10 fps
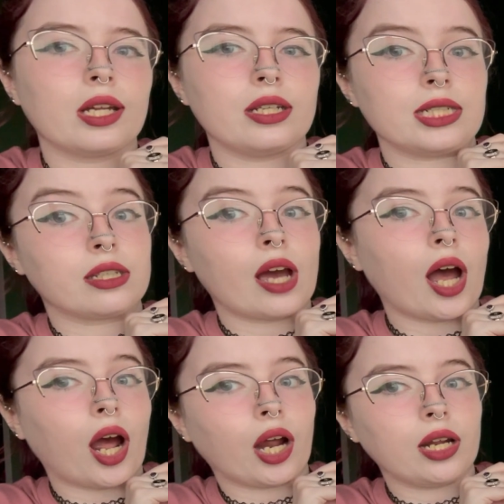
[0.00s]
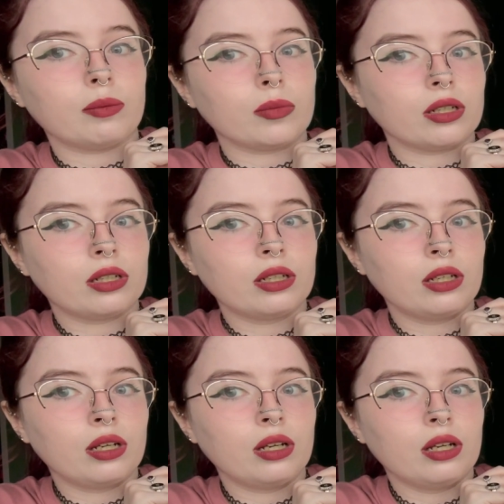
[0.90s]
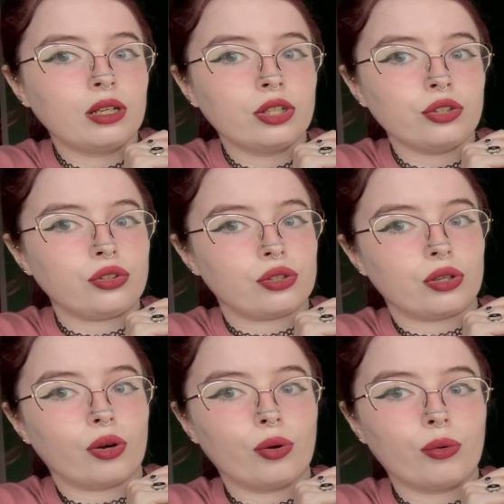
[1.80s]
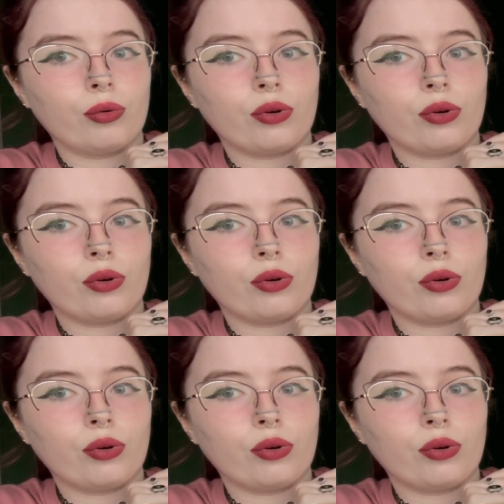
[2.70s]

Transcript: in time, you know,